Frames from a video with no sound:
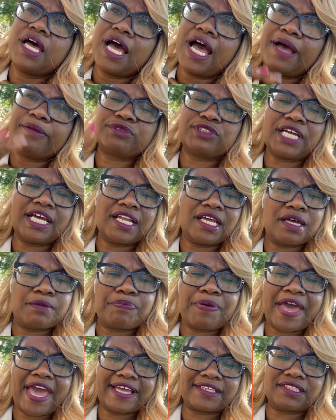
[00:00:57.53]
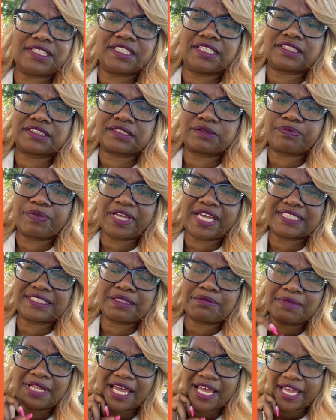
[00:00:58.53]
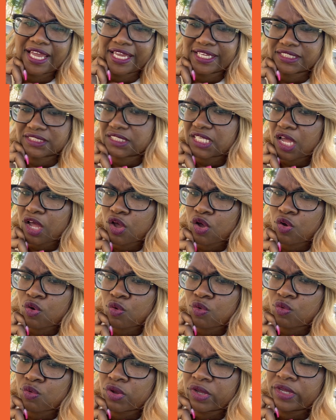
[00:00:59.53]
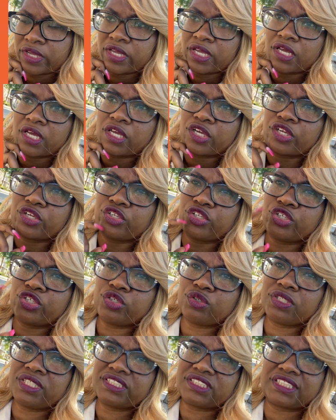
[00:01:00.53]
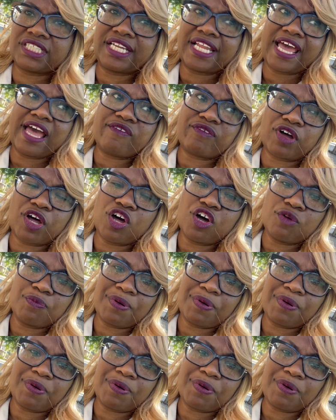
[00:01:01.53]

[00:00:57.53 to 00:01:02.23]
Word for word: I'm trying to unpack this because I'm like, so you legit have a whole